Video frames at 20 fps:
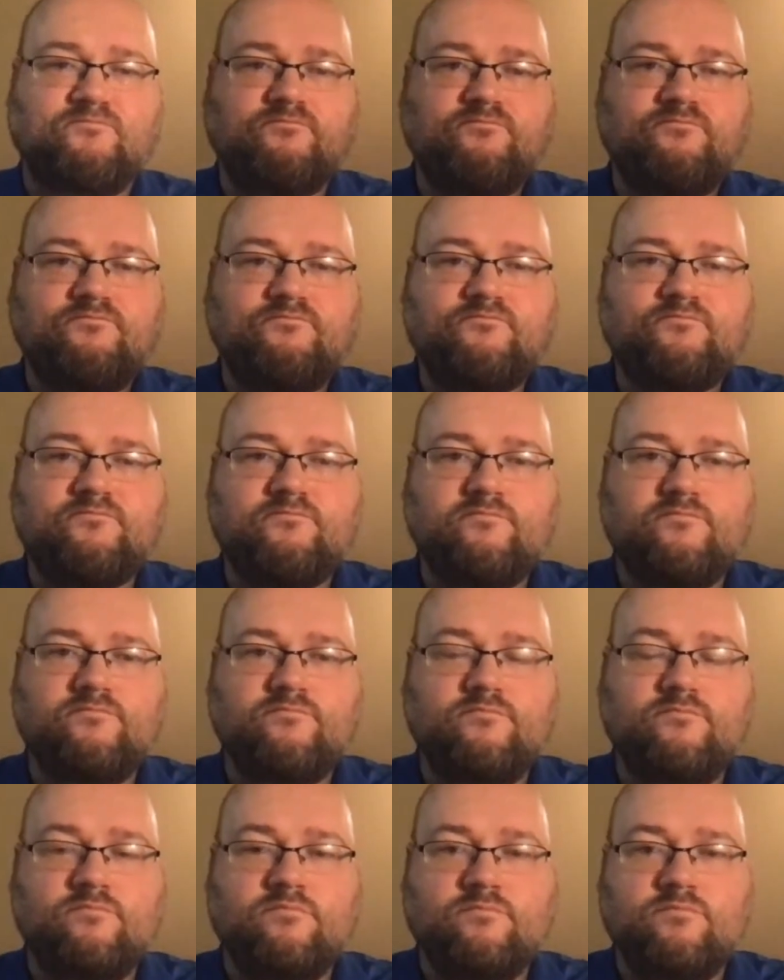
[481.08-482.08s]

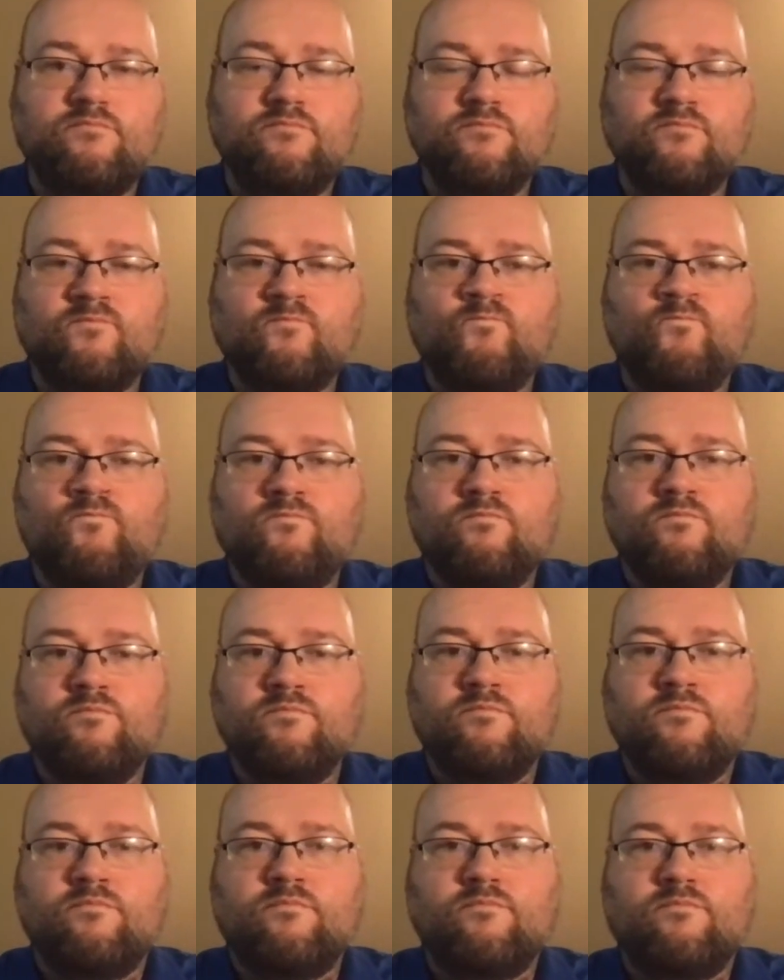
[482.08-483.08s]

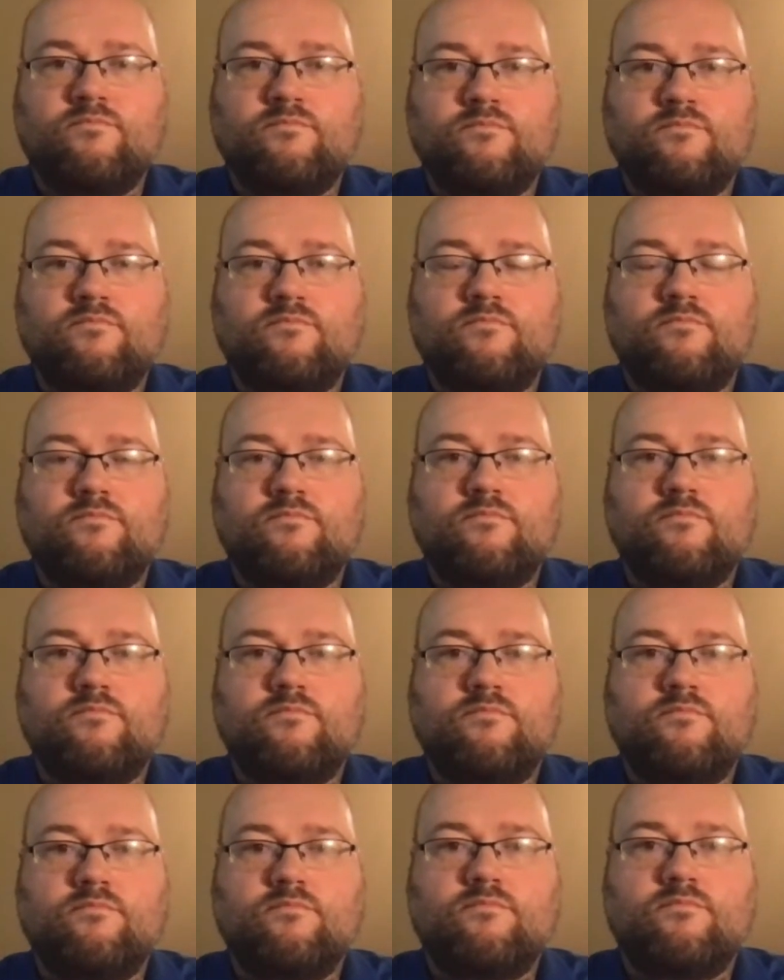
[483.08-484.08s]

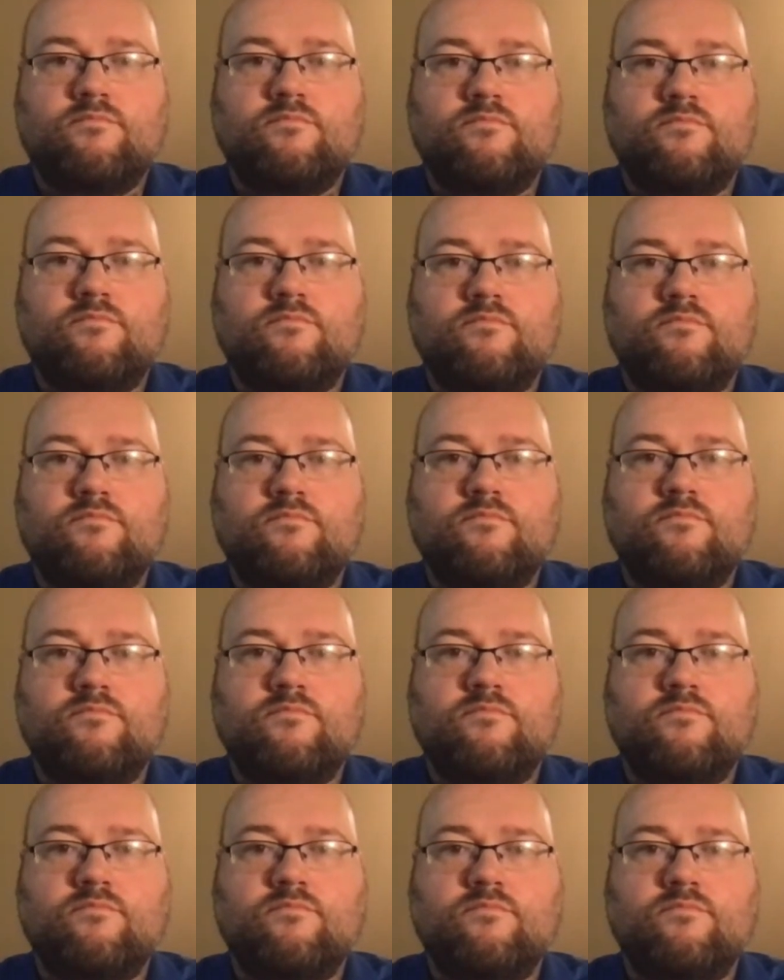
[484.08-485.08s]

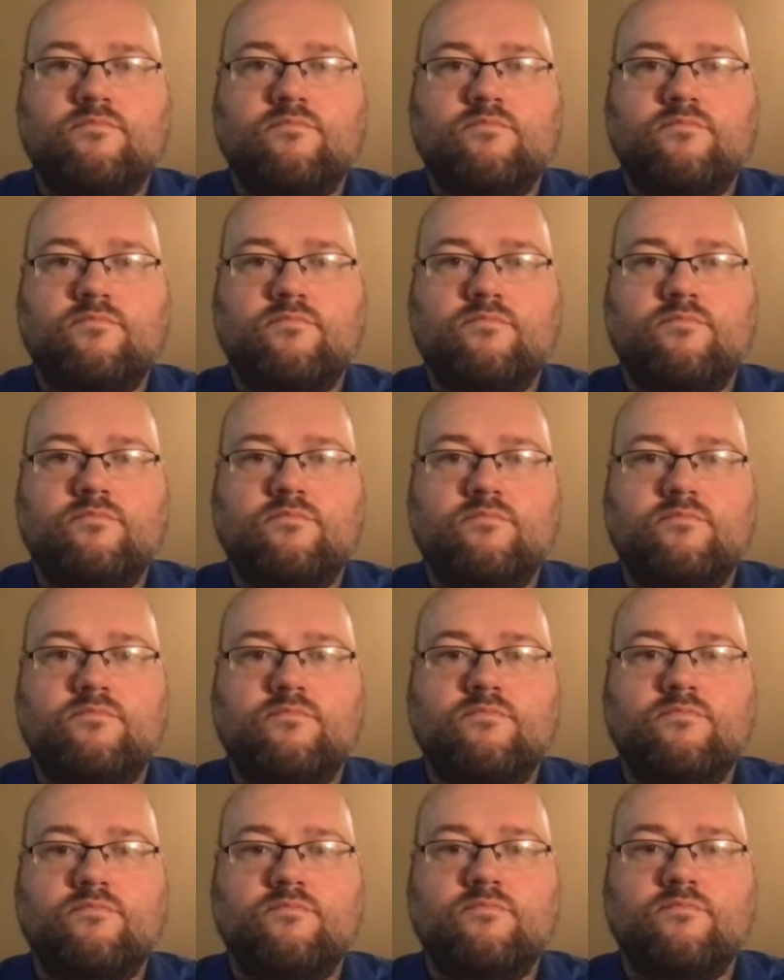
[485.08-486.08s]

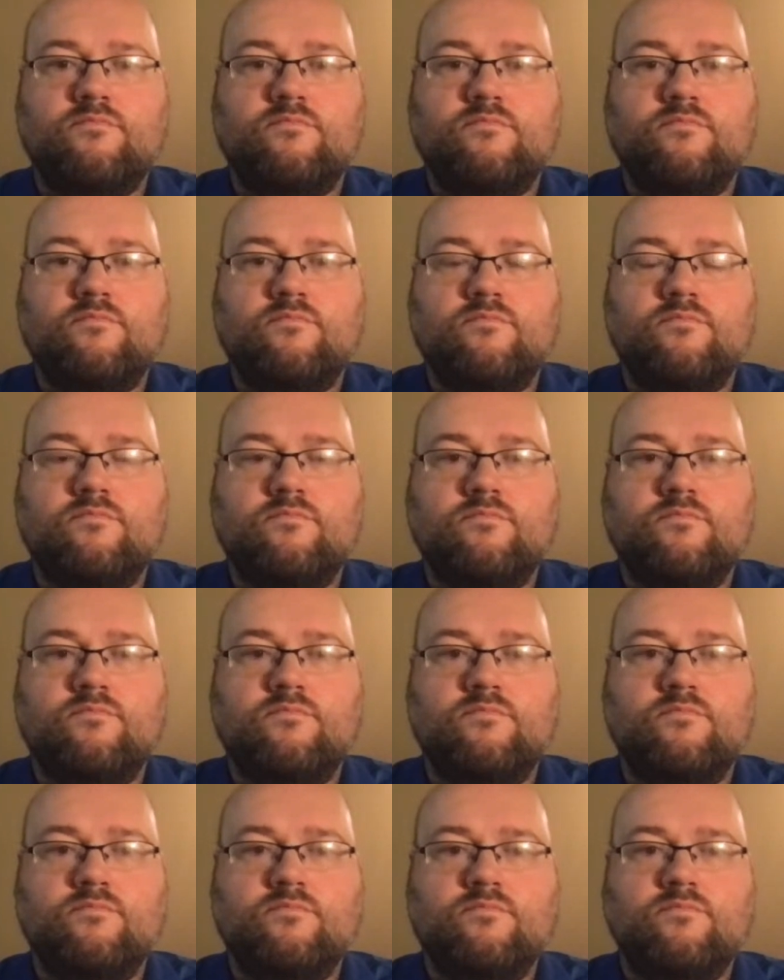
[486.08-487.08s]

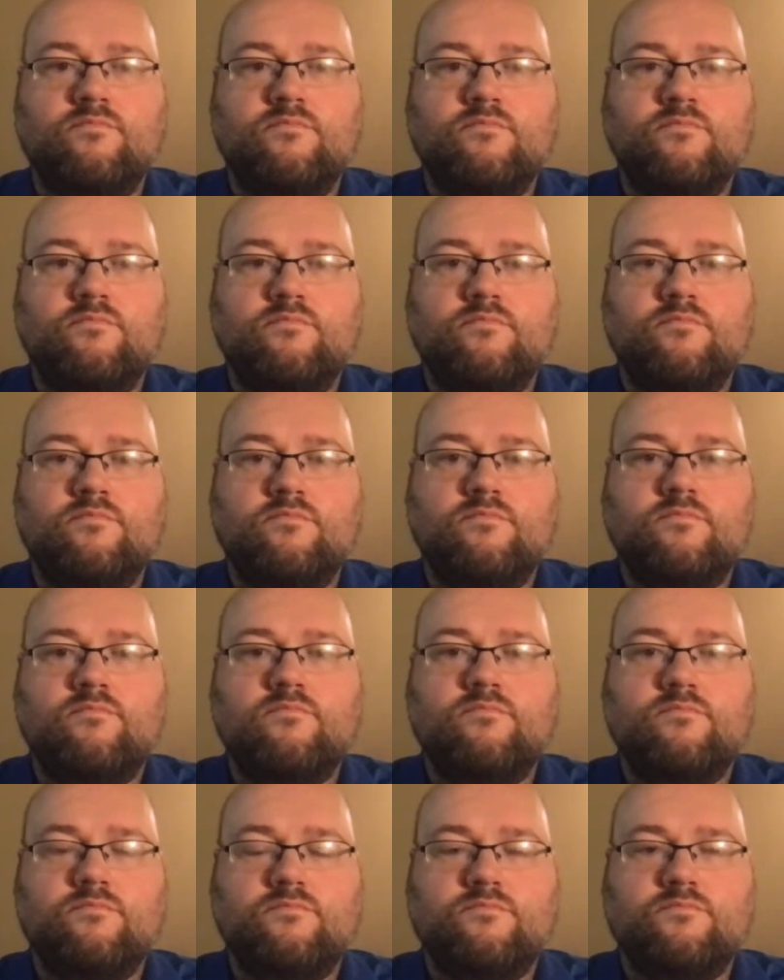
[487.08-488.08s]

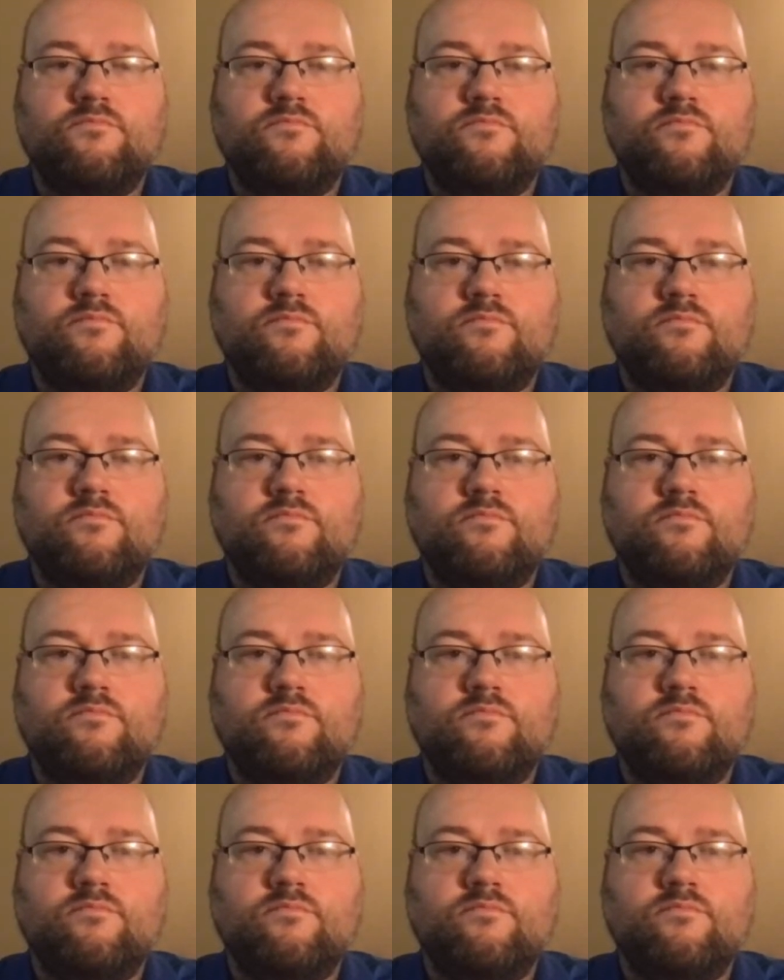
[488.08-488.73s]
(not speaking)